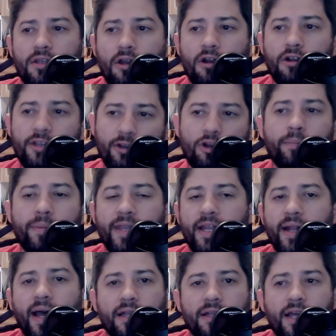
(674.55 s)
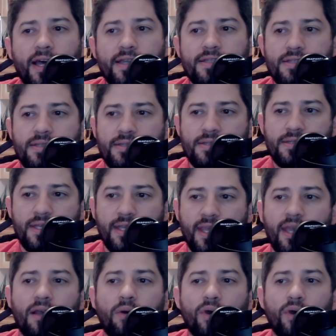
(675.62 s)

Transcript: our European allies to get